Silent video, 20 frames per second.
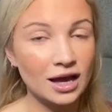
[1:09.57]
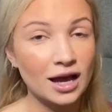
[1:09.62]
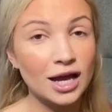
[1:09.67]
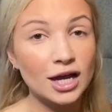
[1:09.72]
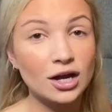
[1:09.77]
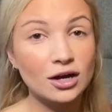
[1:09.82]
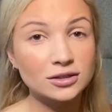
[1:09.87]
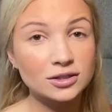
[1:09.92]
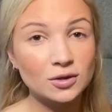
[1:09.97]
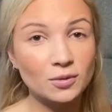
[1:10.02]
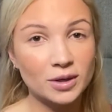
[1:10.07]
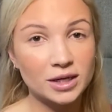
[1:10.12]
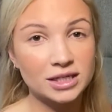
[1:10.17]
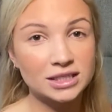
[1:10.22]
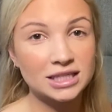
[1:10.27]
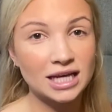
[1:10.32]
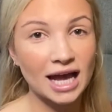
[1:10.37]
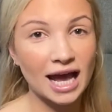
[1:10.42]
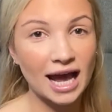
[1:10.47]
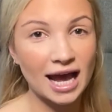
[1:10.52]
I also wanted
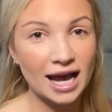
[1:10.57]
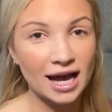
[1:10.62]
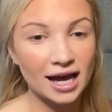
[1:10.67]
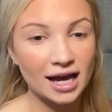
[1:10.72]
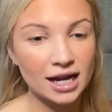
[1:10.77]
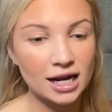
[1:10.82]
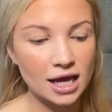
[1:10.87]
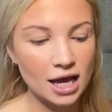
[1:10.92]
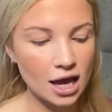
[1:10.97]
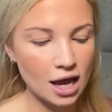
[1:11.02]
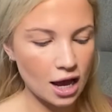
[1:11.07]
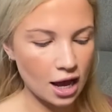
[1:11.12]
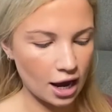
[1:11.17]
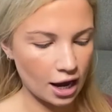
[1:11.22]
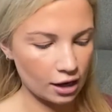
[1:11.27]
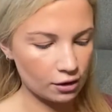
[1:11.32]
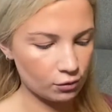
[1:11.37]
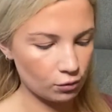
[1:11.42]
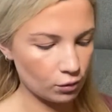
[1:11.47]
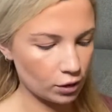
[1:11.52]
to add,
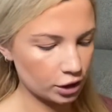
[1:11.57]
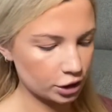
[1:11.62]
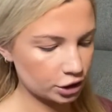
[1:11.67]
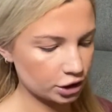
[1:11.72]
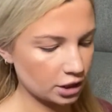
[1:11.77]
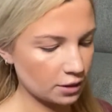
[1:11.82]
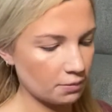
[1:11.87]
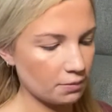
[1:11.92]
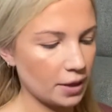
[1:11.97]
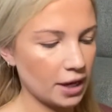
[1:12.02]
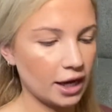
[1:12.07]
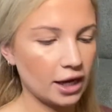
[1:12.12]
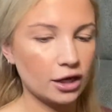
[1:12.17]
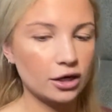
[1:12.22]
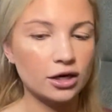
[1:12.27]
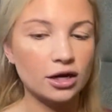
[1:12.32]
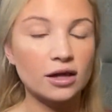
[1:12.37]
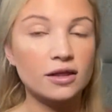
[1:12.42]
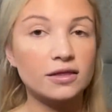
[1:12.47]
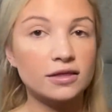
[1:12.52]
I wanted to
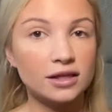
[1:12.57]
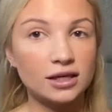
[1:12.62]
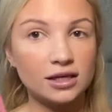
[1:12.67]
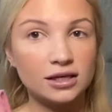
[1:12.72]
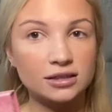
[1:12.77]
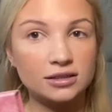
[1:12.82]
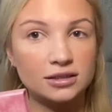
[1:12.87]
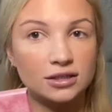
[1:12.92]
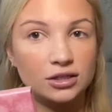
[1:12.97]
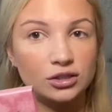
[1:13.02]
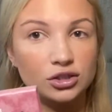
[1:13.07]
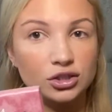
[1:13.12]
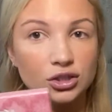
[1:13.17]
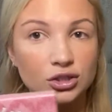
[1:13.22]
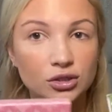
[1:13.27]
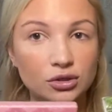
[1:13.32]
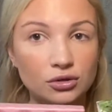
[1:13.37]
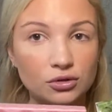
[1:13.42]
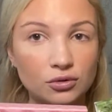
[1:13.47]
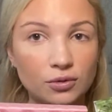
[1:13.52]
compare these
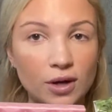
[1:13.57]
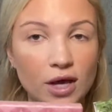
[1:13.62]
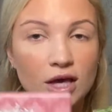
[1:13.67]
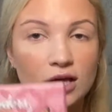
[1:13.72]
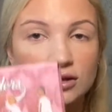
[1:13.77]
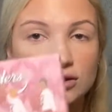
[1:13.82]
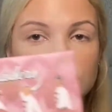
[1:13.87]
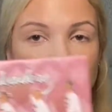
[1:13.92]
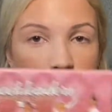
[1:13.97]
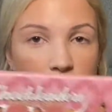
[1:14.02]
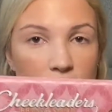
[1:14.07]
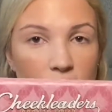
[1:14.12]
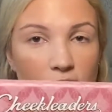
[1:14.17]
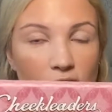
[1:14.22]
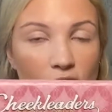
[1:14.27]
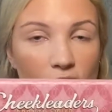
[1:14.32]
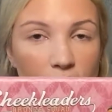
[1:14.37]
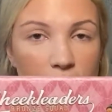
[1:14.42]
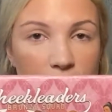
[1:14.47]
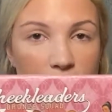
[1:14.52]
two. So this is what I
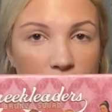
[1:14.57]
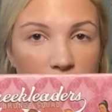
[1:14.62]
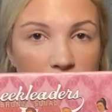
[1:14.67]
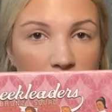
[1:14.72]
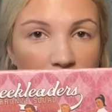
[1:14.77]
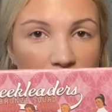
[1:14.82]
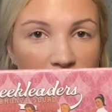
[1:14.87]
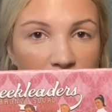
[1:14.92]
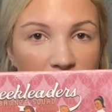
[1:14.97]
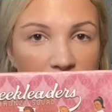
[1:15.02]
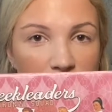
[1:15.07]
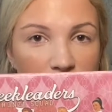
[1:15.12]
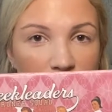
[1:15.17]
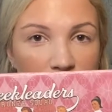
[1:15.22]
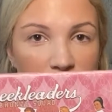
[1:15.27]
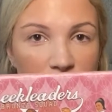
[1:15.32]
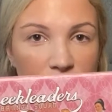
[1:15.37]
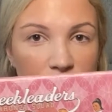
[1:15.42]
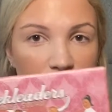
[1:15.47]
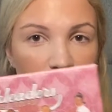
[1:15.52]
always use, the Benefit
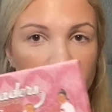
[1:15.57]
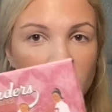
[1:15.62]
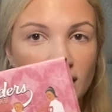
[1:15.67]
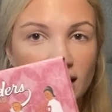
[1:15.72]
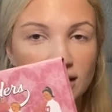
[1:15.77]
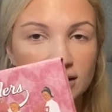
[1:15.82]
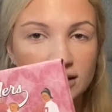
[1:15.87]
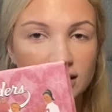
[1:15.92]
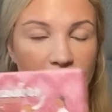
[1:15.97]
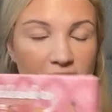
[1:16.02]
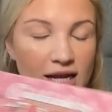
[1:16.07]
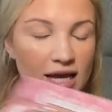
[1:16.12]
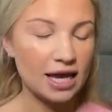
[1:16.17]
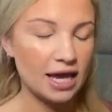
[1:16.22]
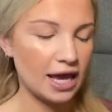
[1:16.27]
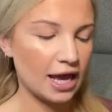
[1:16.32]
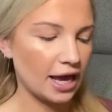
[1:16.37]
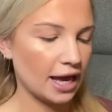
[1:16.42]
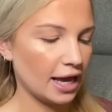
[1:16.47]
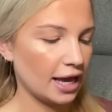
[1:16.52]
Cheerleader palette,
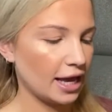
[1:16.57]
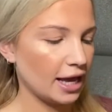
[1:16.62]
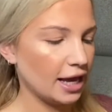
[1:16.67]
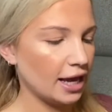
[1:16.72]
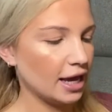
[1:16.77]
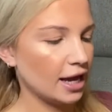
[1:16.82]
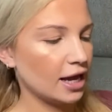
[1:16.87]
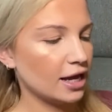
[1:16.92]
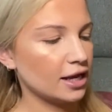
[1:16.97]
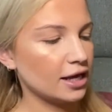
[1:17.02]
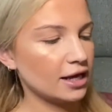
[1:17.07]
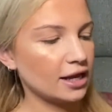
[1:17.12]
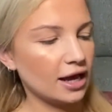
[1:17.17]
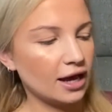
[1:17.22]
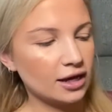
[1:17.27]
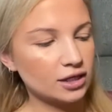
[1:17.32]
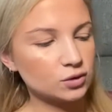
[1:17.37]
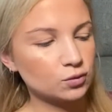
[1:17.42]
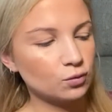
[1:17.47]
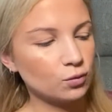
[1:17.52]
and it
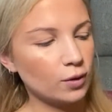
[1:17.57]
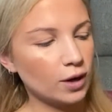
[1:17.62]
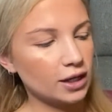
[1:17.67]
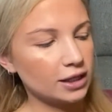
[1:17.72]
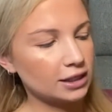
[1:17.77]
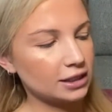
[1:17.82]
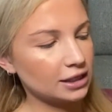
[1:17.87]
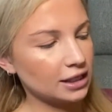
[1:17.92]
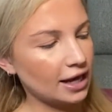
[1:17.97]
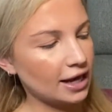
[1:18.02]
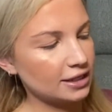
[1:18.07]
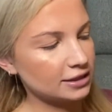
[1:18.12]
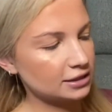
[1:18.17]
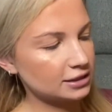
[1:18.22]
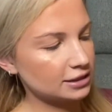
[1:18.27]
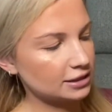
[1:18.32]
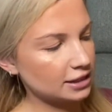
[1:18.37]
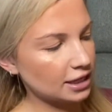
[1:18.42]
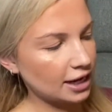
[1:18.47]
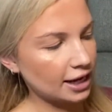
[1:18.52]
has 1
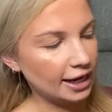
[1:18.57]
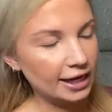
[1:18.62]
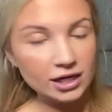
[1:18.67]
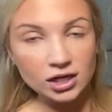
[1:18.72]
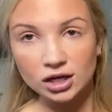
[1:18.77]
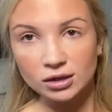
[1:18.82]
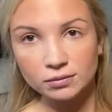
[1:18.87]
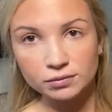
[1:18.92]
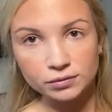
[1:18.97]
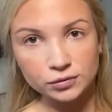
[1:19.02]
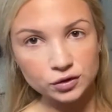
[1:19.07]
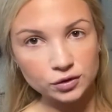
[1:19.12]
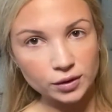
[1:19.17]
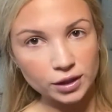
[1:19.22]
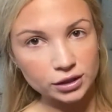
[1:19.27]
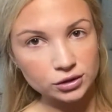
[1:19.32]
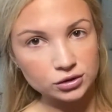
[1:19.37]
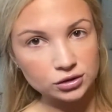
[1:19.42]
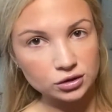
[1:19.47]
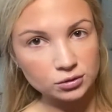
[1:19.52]
less item. So it
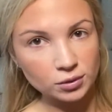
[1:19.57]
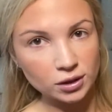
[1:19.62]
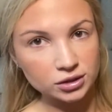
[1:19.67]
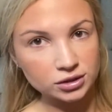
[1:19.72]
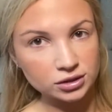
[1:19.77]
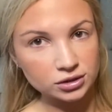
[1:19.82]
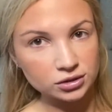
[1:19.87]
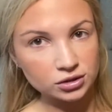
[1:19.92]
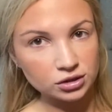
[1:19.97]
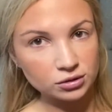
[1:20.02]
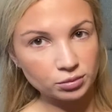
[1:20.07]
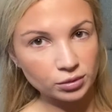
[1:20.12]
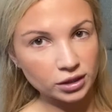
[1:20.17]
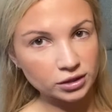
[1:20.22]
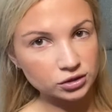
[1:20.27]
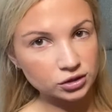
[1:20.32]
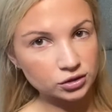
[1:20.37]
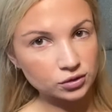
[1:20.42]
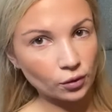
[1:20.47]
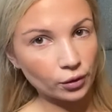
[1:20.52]
has 2 blushes, 2
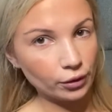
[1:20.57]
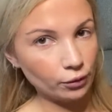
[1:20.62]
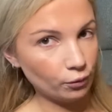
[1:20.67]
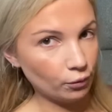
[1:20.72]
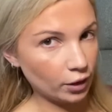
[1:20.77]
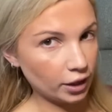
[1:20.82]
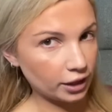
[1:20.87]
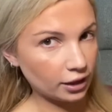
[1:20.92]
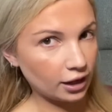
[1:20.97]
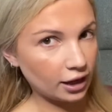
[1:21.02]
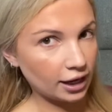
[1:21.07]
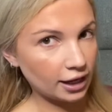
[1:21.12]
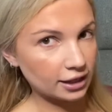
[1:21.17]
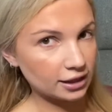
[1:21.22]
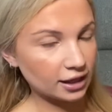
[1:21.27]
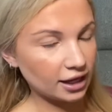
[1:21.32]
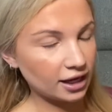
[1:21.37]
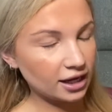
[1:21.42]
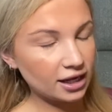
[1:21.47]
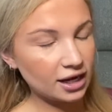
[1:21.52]
bronzers, only 1
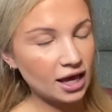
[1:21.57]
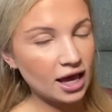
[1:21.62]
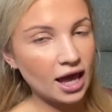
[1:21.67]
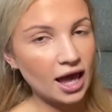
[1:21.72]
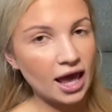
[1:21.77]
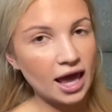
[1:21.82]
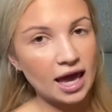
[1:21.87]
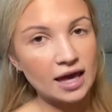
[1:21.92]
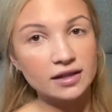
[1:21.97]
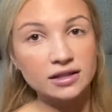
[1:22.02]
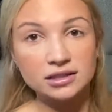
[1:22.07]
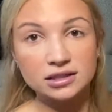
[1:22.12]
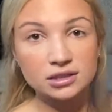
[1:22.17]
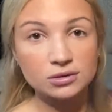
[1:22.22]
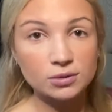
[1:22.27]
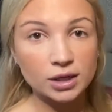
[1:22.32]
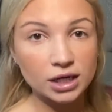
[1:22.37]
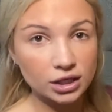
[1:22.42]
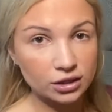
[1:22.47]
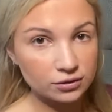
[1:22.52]
highlight. And this is
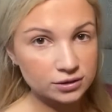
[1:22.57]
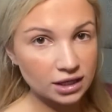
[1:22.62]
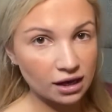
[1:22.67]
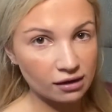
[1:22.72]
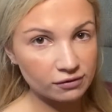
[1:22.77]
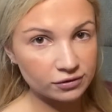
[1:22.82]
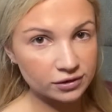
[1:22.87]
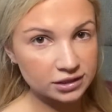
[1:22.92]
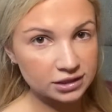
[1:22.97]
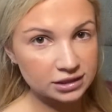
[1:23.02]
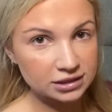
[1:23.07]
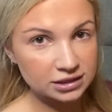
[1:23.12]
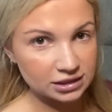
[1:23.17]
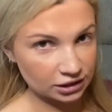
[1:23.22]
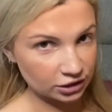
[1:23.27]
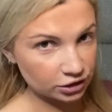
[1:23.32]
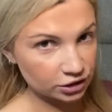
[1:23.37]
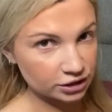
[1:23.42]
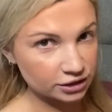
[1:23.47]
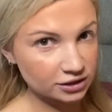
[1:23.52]
what I use every
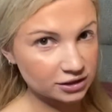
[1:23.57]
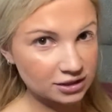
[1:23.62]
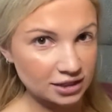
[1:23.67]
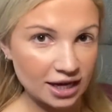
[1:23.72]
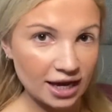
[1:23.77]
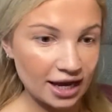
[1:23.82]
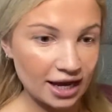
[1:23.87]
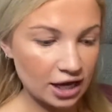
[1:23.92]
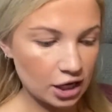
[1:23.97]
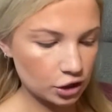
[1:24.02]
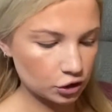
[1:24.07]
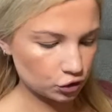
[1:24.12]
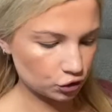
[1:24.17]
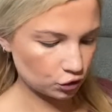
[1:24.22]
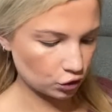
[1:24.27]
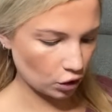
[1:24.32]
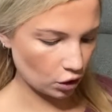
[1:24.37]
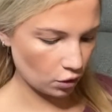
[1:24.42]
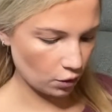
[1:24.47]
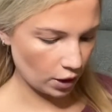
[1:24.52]
single day.
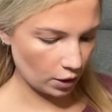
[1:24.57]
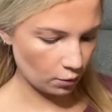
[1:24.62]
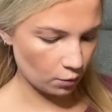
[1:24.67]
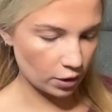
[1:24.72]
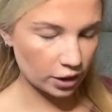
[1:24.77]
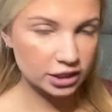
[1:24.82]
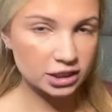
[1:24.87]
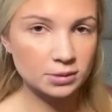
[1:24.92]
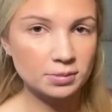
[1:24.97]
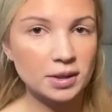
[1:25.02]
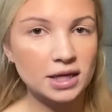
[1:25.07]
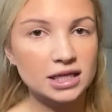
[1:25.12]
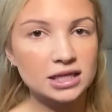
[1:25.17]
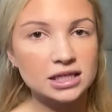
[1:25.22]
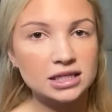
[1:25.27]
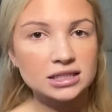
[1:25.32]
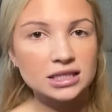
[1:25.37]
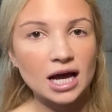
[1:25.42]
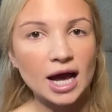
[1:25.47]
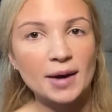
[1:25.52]
So I wanted to pick
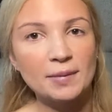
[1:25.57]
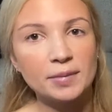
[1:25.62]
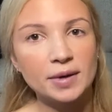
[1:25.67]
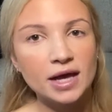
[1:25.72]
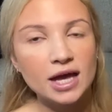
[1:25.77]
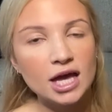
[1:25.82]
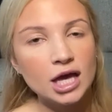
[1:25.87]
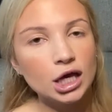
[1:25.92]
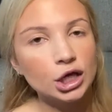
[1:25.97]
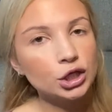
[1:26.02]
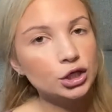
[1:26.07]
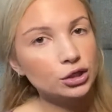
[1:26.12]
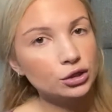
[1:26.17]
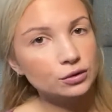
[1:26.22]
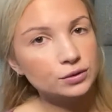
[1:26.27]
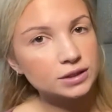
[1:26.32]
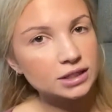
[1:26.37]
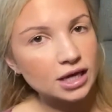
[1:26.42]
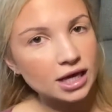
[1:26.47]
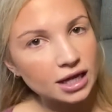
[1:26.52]
this up,
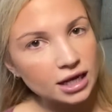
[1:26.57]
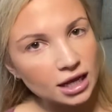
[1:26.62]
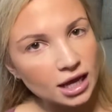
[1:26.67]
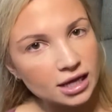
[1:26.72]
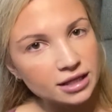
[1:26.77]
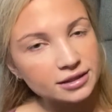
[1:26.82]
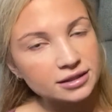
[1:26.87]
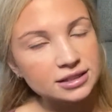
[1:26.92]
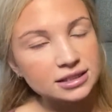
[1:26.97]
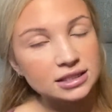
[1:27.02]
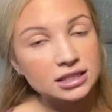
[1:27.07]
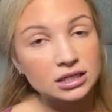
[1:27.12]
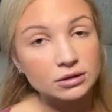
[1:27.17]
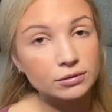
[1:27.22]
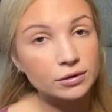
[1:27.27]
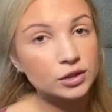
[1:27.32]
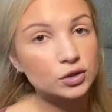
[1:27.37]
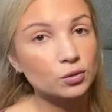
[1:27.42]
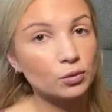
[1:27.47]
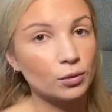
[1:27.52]
use it, and see
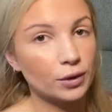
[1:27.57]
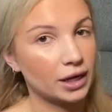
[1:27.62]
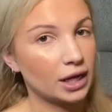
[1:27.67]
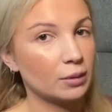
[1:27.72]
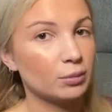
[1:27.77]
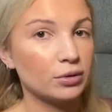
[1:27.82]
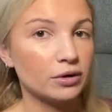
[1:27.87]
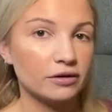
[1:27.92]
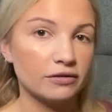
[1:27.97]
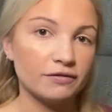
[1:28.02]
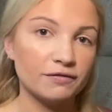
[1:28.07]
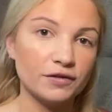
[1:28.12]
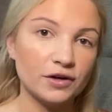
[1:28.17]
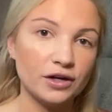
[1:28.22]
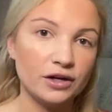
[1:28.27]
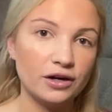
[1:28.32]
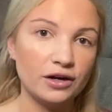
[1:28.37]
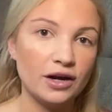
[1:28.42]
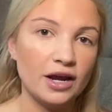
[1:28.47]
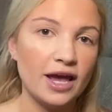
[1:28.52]
which one I
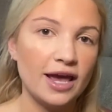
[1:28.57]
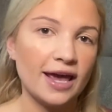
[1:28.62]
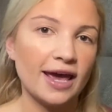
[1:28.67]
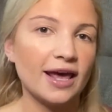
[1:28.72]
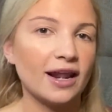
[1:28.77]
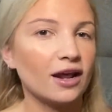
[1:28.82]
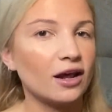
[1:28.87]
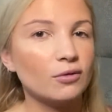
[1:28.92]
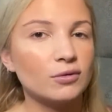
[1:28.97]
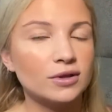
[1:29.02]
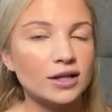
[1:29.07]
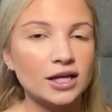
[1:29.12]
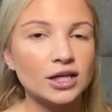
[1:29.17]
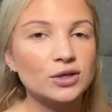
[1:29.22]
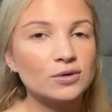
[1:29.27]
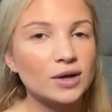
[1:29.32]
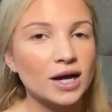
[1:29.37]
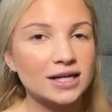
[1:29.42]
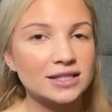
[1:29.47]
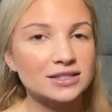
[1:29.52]
prefer, and I will let you
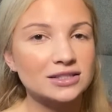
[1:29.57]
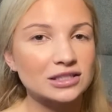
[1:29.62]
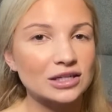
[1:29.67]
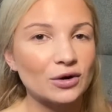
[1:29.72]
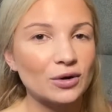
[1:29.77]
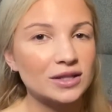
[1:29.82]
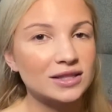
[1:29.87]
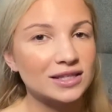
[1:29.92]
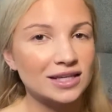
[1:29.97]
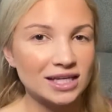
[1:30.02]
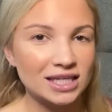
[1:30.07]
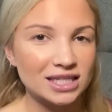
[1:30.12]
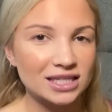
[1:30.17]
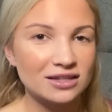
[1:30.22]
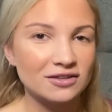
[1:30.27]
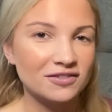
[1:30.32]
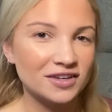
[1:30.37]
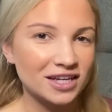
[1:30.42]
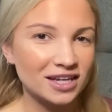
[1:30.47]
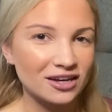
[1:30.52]
guys know at the end of the
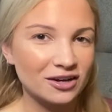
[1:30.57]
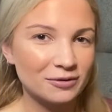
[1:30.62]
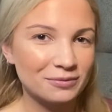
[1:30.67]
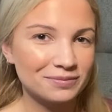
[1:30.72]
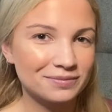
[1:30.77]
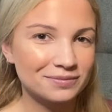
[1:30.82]
video.